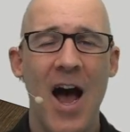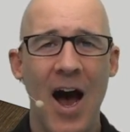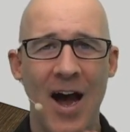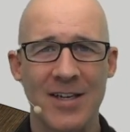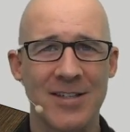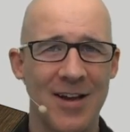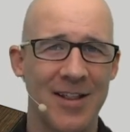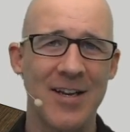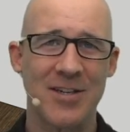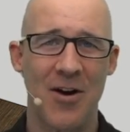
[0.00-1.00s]
I saw
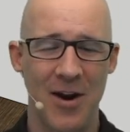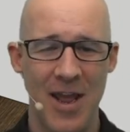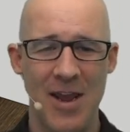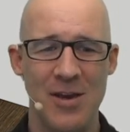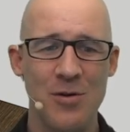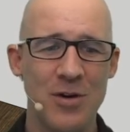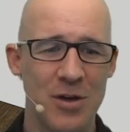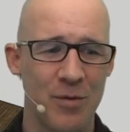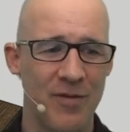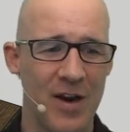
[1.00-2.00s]
this on a
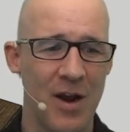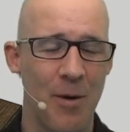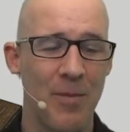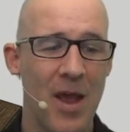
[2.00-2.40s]
YouTube video.